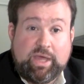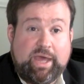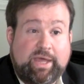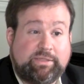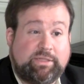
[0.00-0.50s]

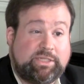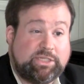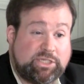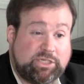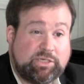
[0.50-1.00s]
and the
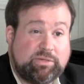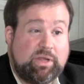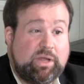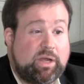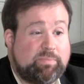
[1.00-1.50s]
decision
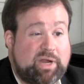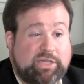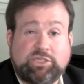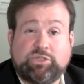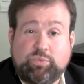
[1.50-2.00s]

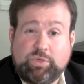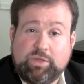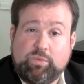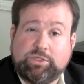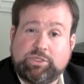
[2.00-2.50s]
process really
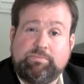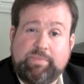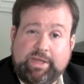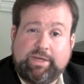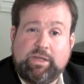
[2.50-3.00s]
wasn't
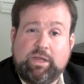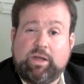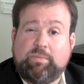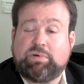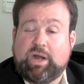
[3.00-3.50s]
made
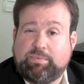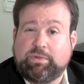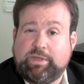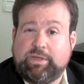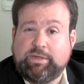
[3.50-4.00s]

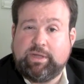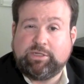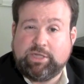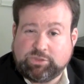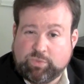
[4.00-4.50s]
properly and
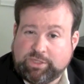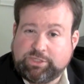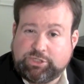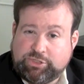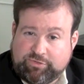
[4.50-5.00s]
as well as
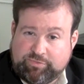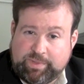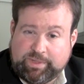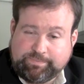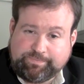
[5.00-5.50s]
it should have
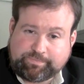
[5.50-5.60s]
been.